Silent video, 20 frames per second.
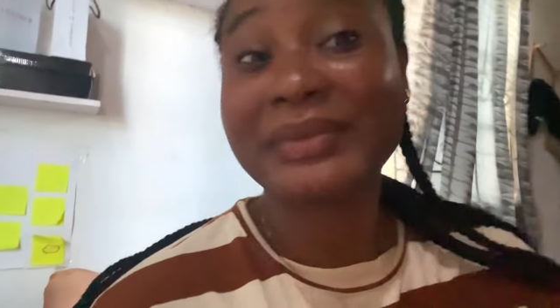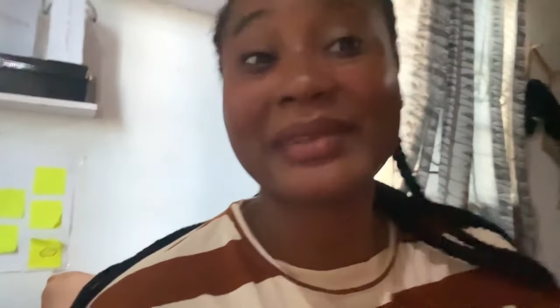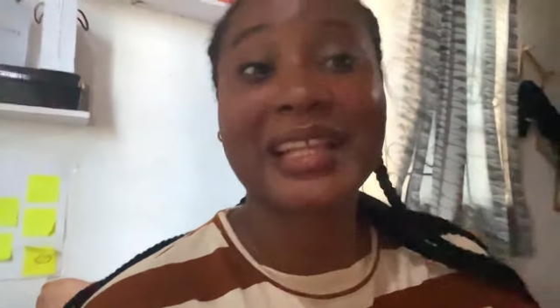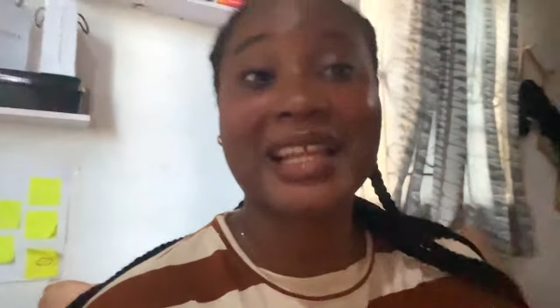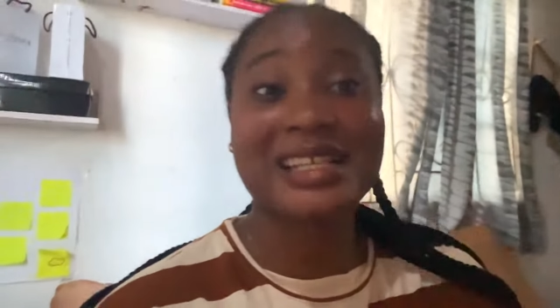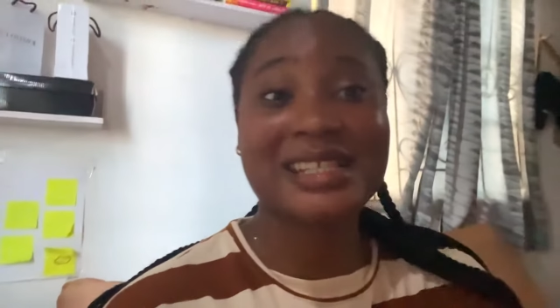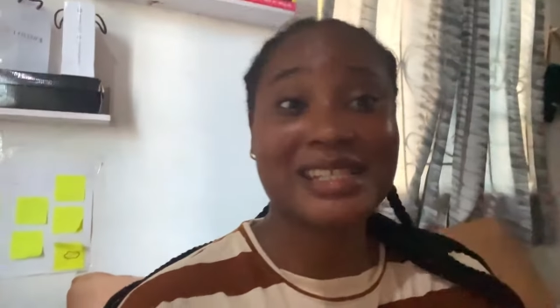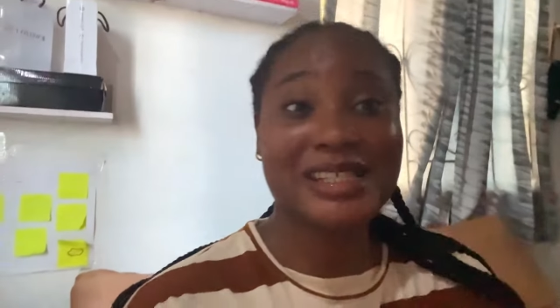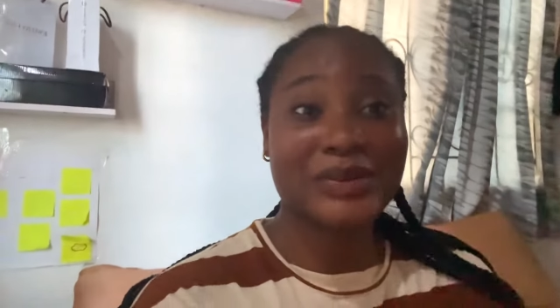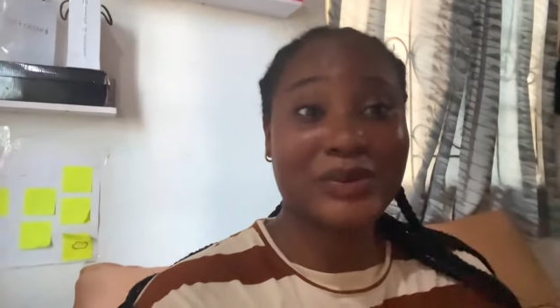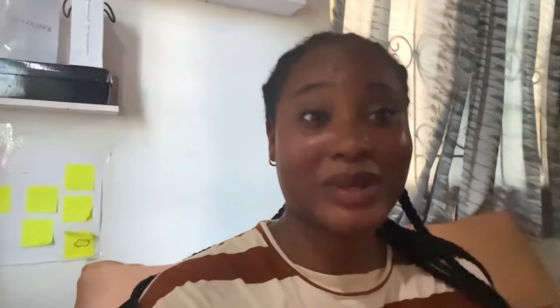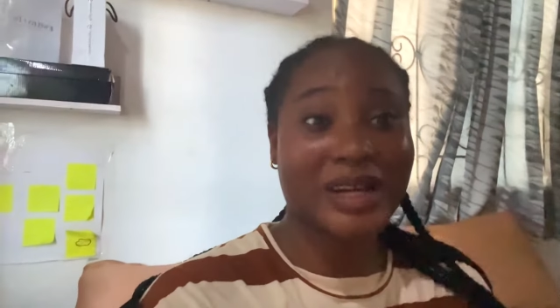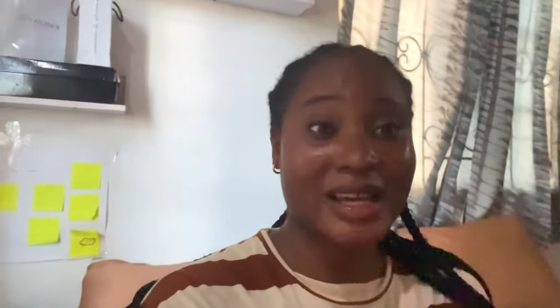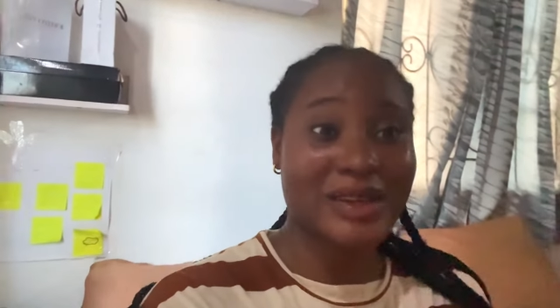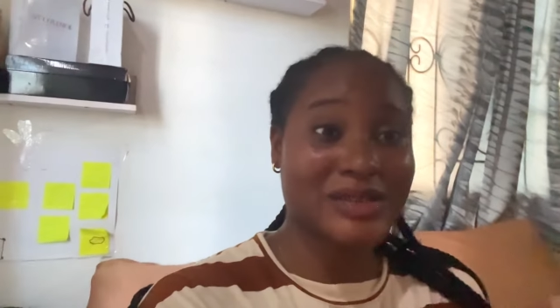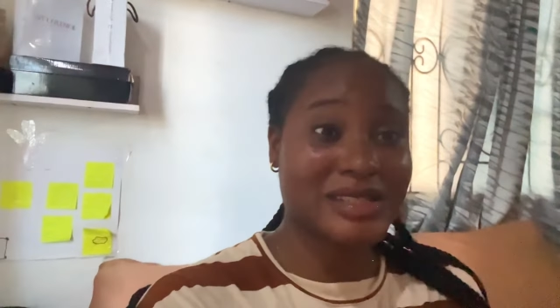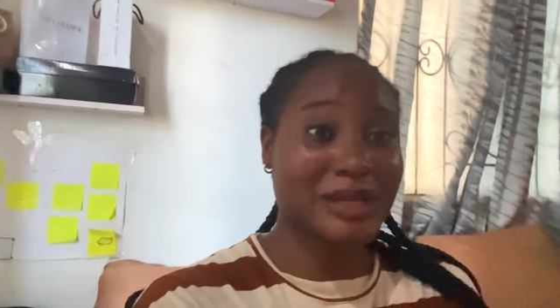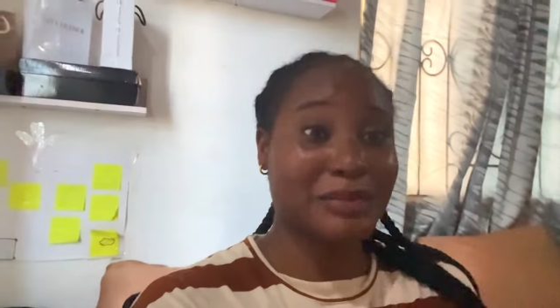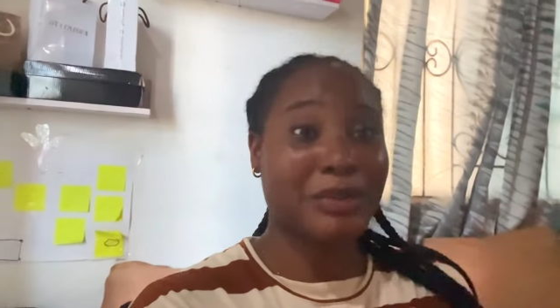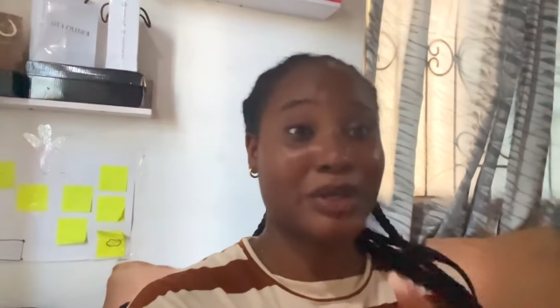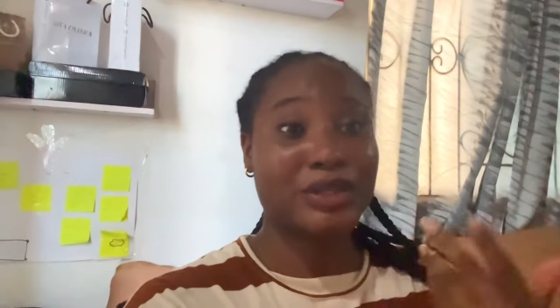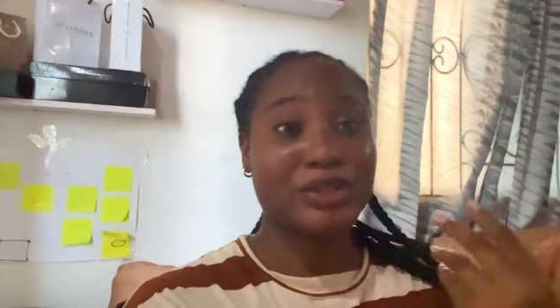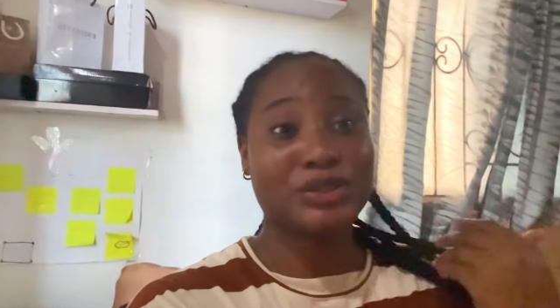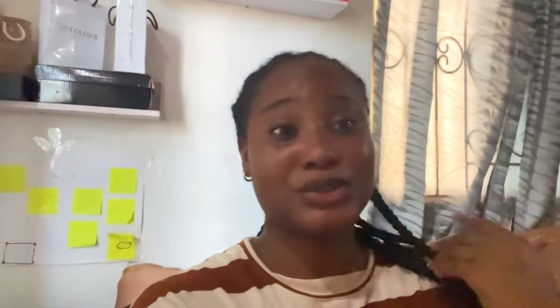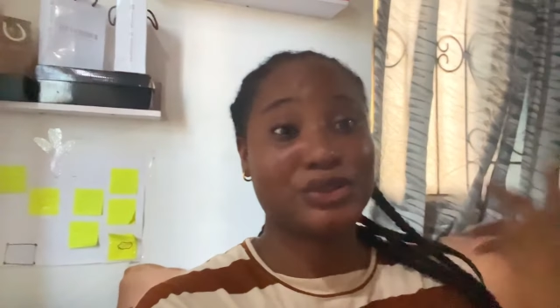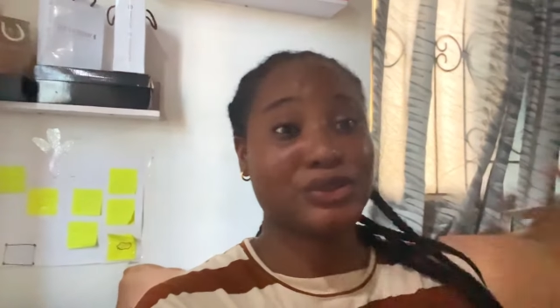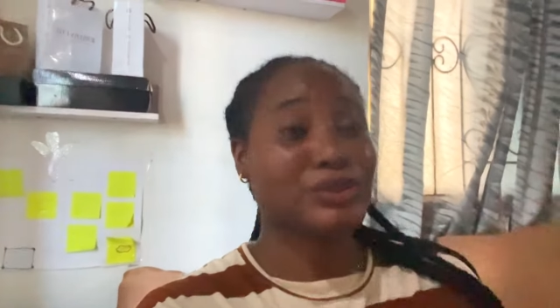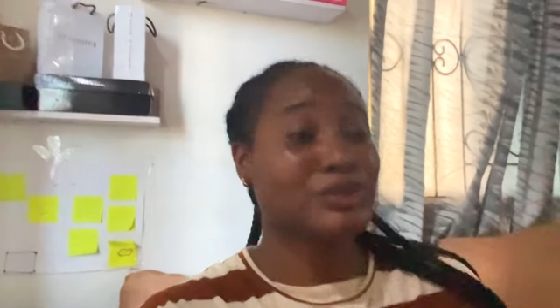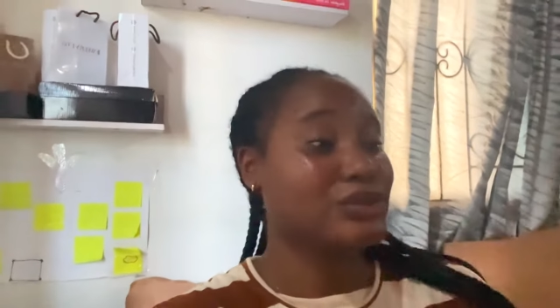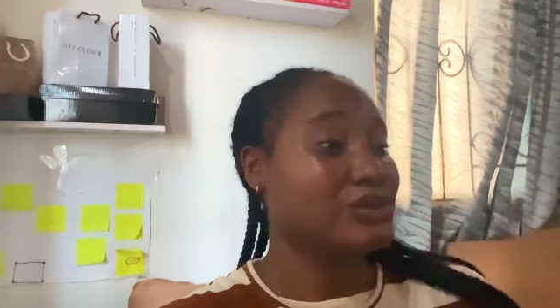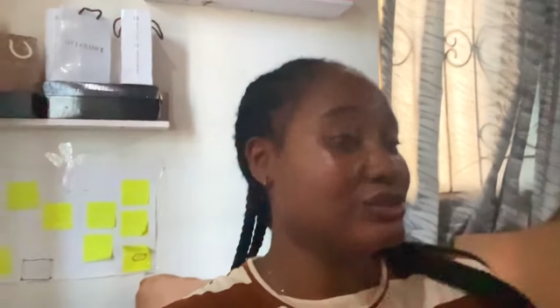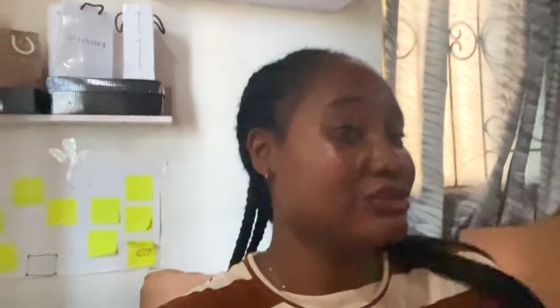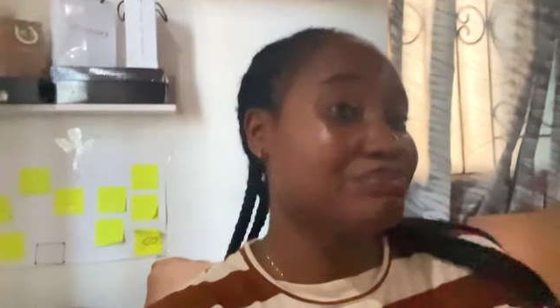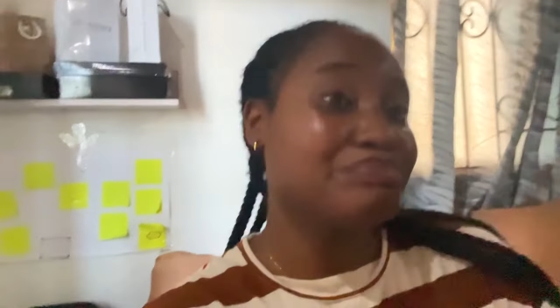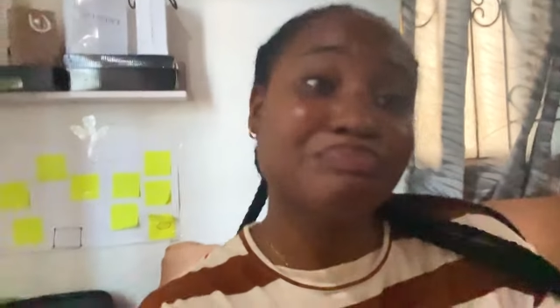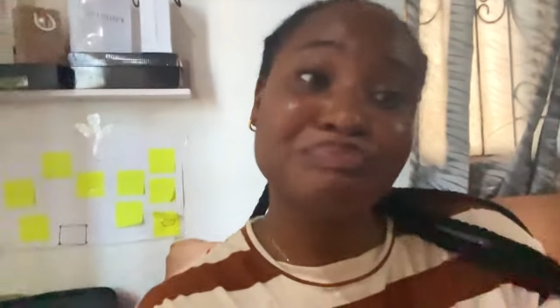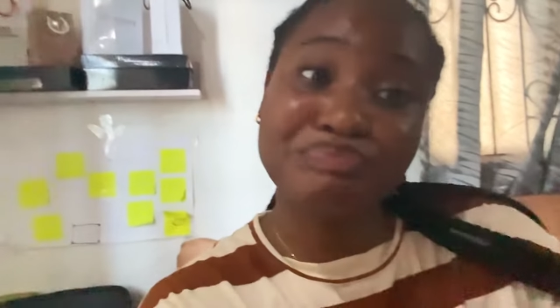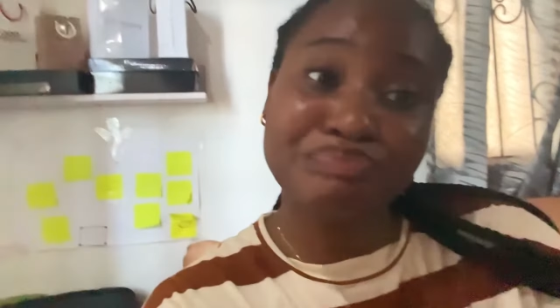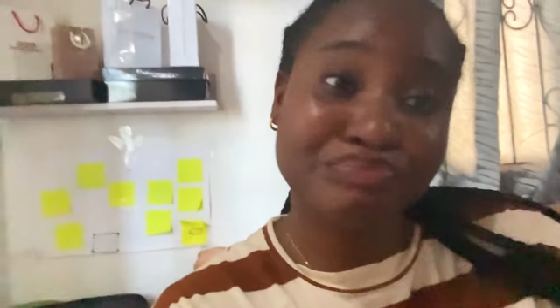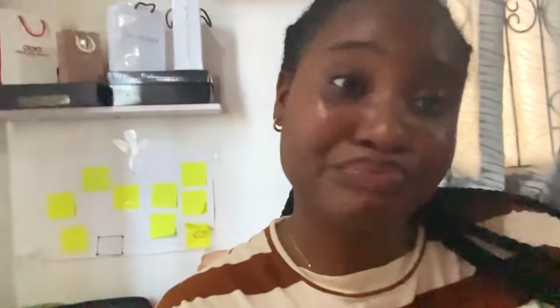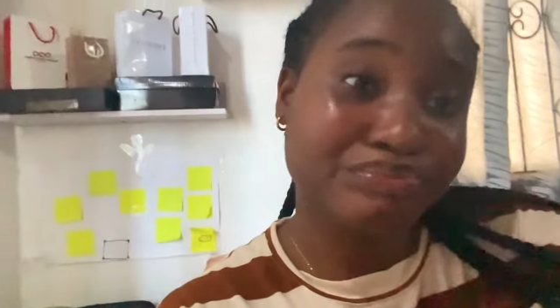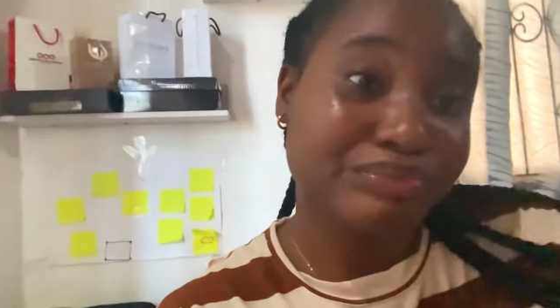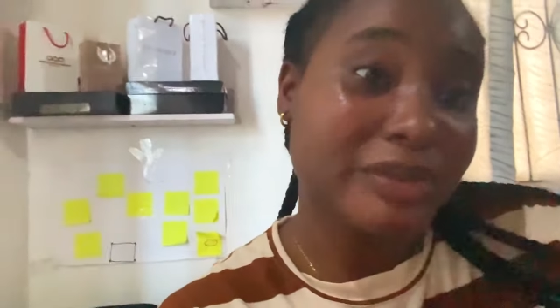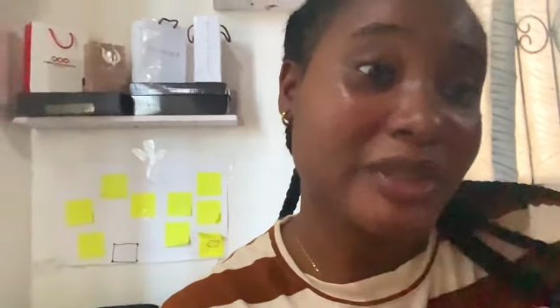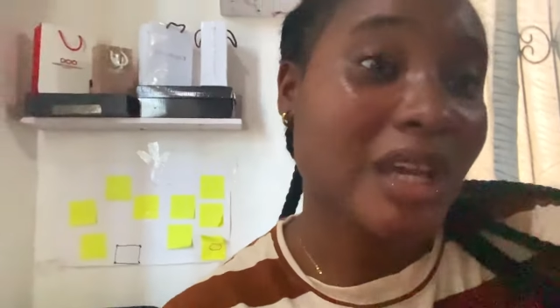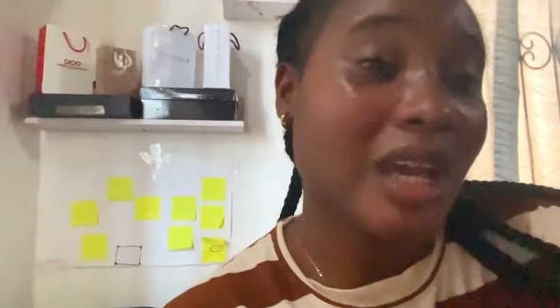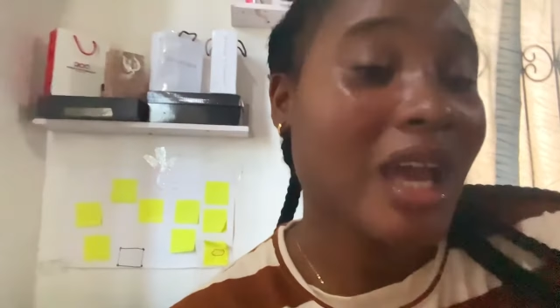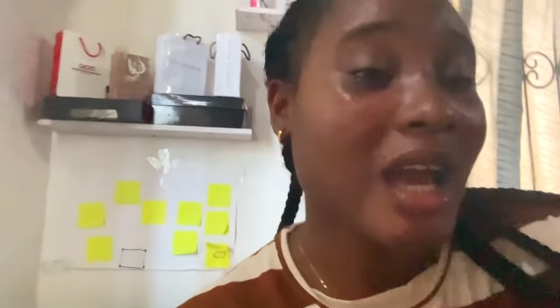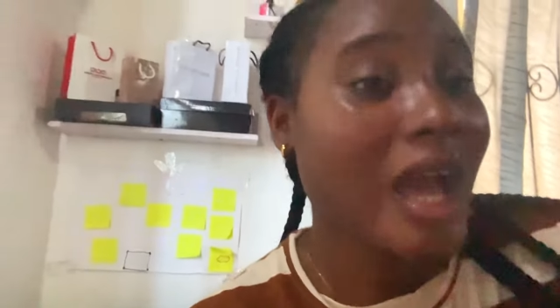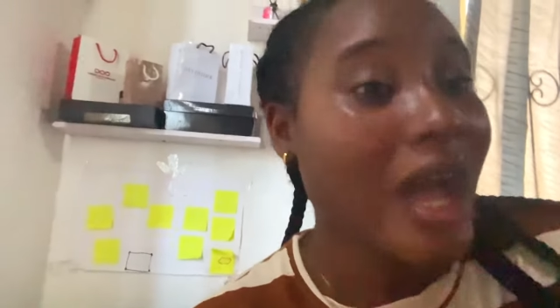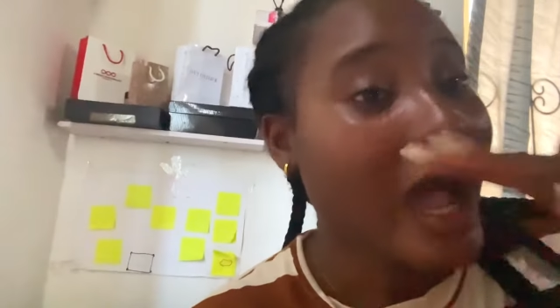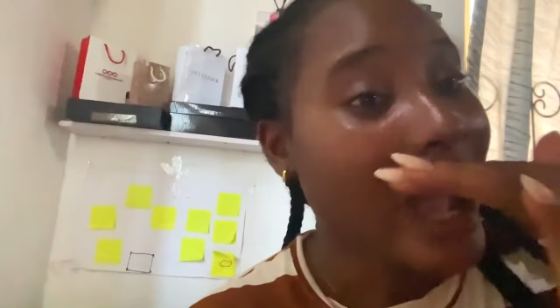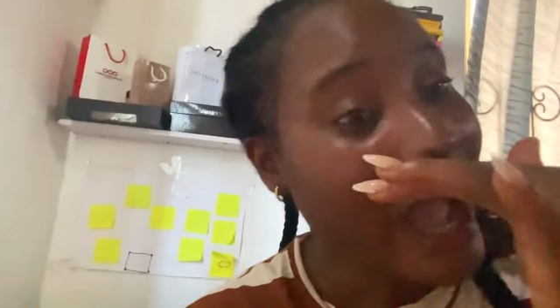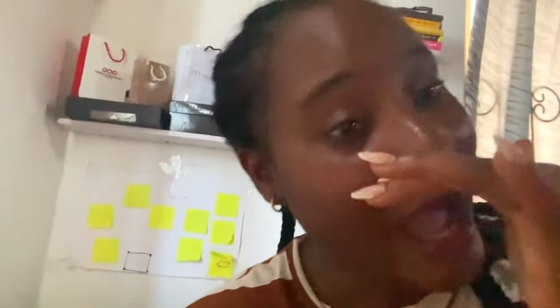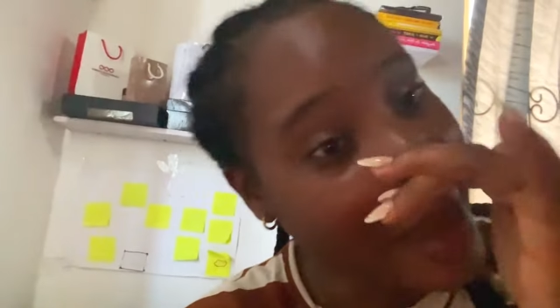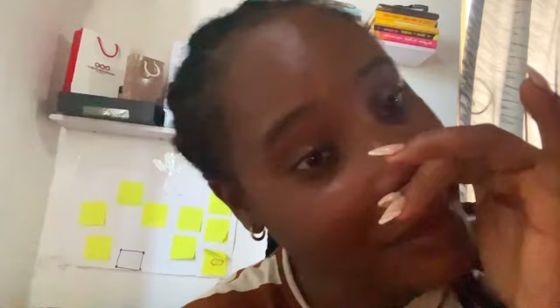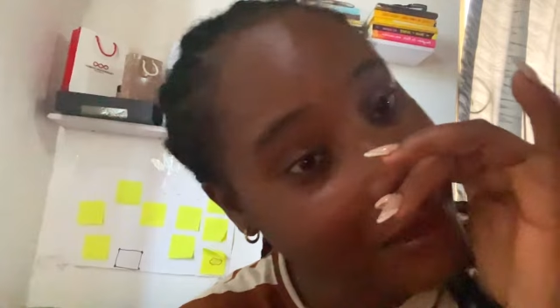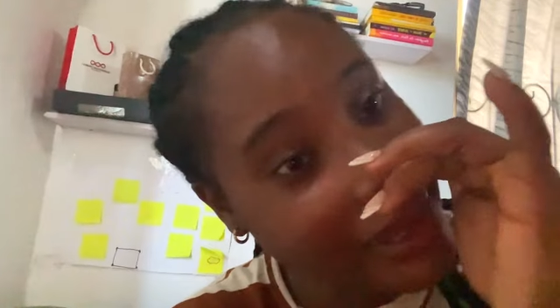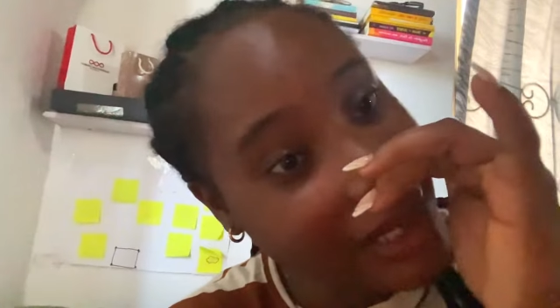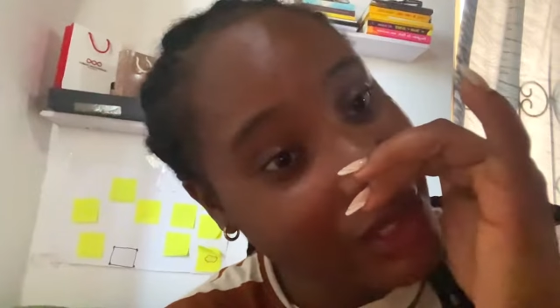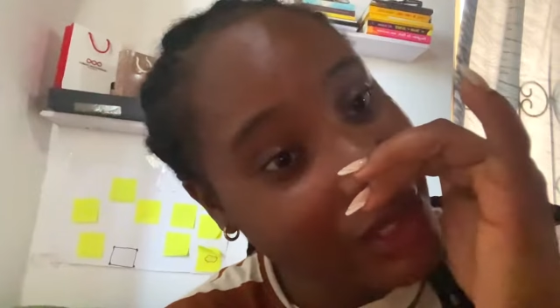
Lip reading: Let's see what else I'm gonna do. Happy